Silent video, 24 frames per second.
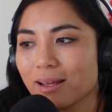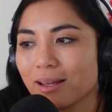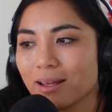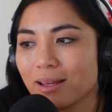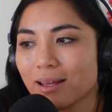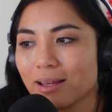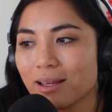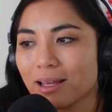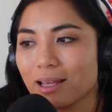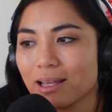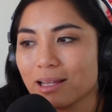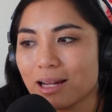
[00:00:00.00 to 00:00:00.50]

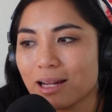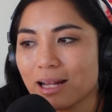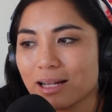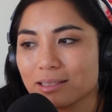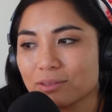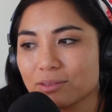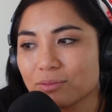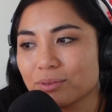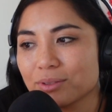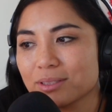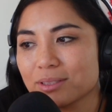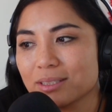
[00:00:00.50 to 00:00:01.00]
and
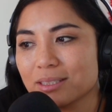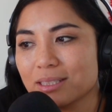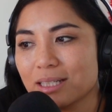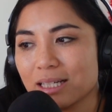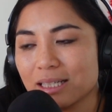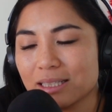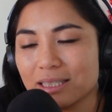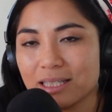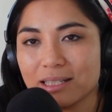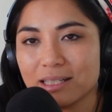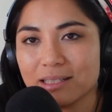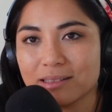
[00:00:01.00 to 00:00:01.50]
asked for the
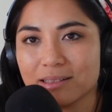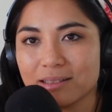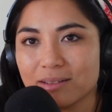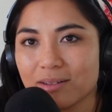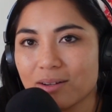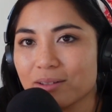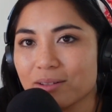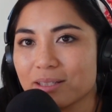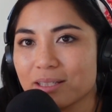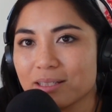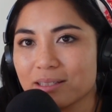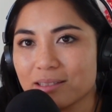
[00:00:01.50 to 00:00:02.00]
dailies and
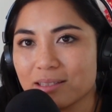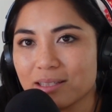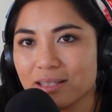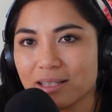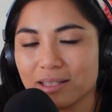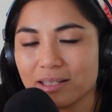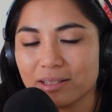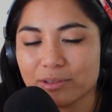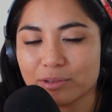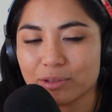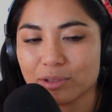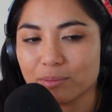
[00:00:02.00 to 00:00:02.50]
all these
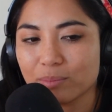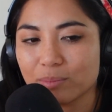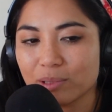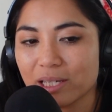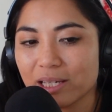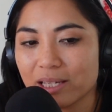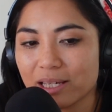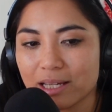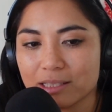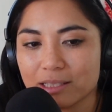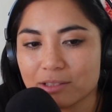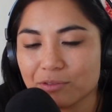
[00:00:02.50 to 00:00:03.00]
things, or
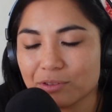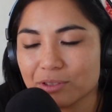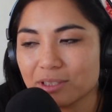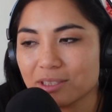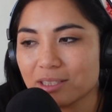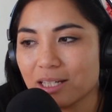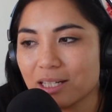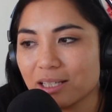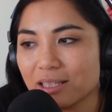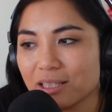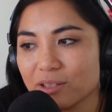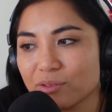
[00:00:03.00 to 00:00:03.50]
Blake asked for the
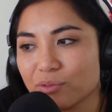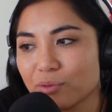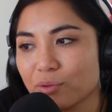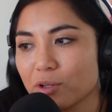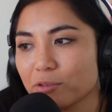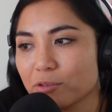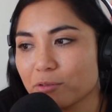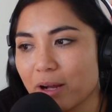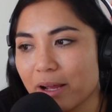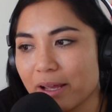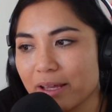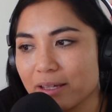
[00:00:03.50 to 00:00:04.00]
dailies for
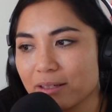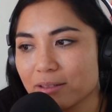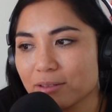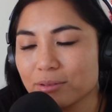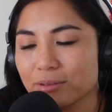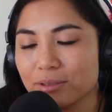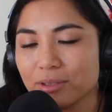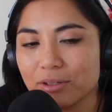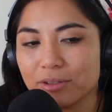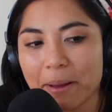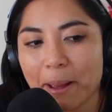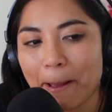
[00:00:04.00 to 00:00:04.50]
Ryan, who
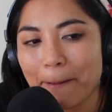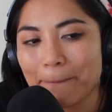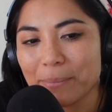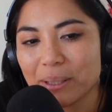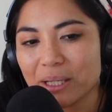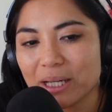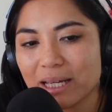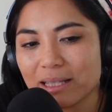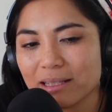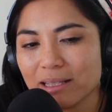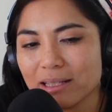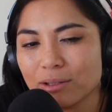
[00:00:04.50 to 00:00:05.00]
knows.
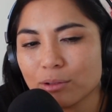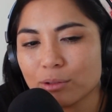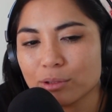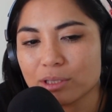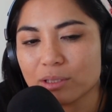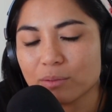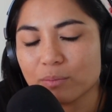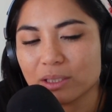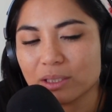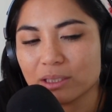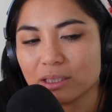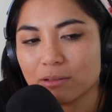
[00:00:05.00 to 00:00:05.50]
But I think
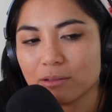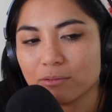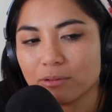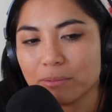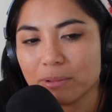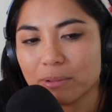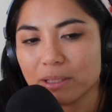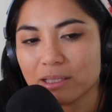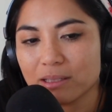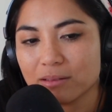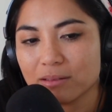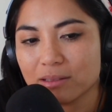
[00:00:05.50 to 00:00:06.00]
ultimately what
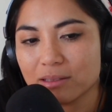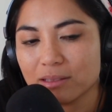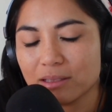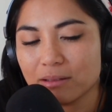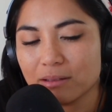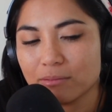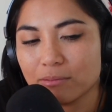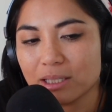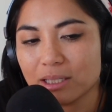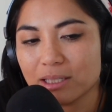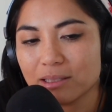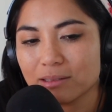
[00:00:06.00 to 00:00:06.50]
we can
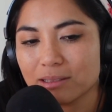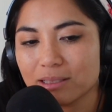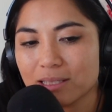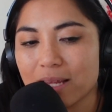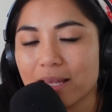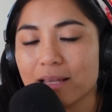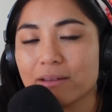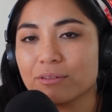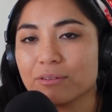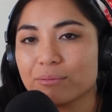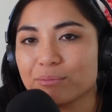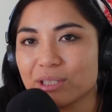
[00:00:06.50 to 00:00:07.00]

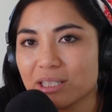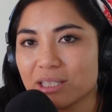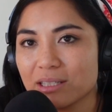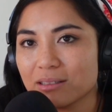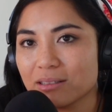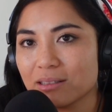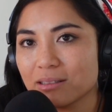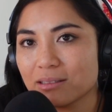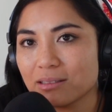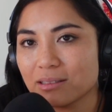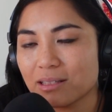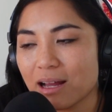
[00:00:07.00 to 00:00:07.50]
take from
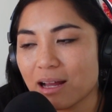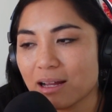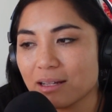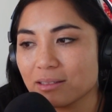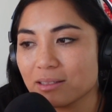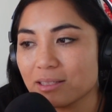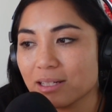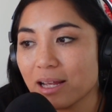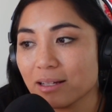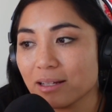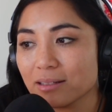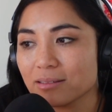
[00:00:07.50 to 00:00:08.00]
this is that
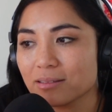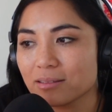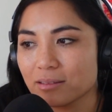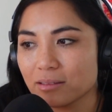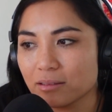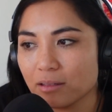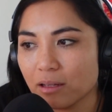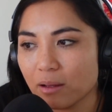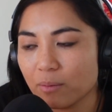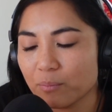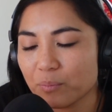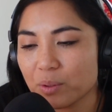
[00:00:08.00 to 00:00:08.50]
yes,
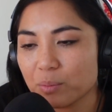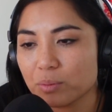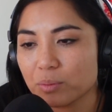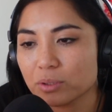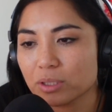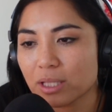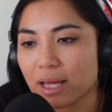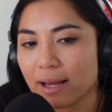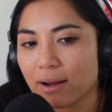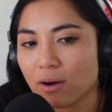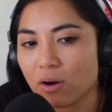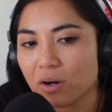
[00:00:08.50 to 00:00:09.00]
people
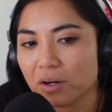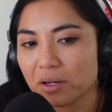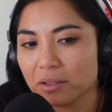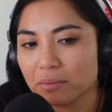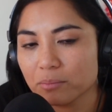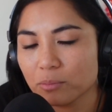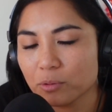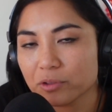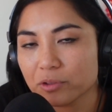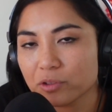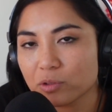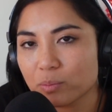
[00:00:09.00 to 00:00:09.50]
that are
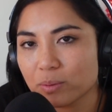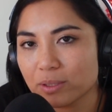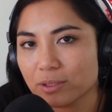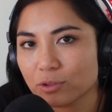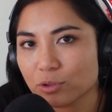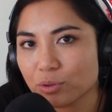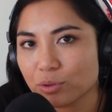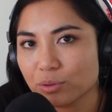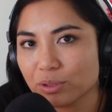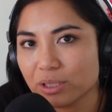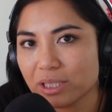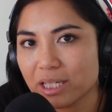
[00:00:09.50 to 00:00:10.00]
more
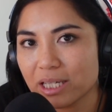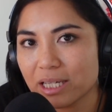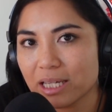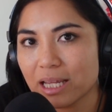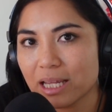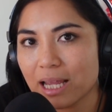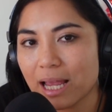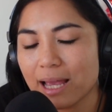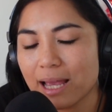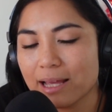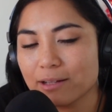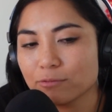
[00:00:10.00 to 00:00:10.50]
spiritually
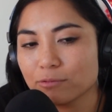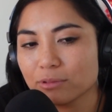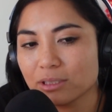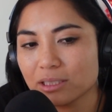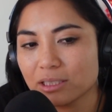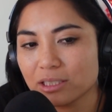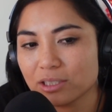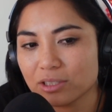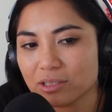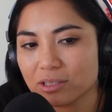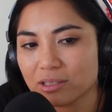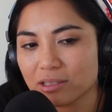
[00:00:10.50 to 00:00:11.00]
and
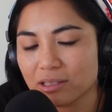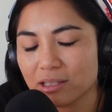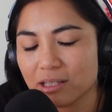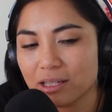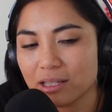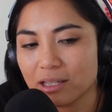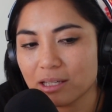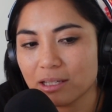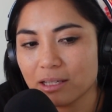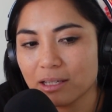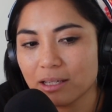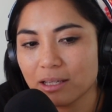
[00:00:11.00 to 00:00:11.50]

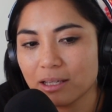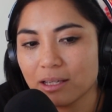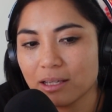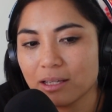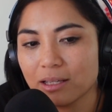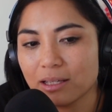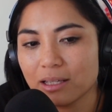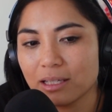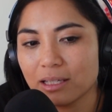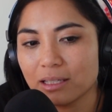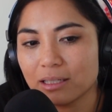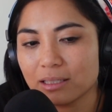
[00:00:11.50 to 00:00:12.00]
religiously
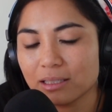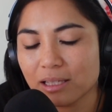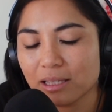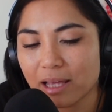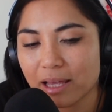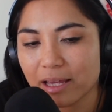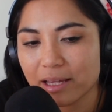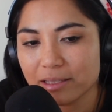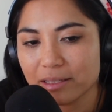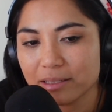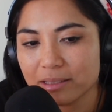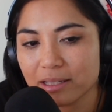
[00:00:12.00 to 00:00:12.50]

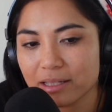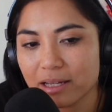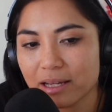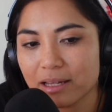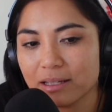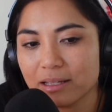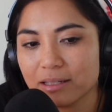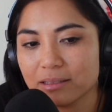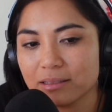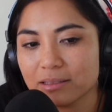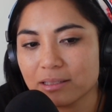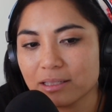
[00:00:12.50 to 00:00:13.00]
inclined
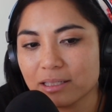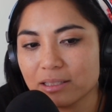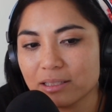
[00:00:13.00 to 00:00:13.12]
and in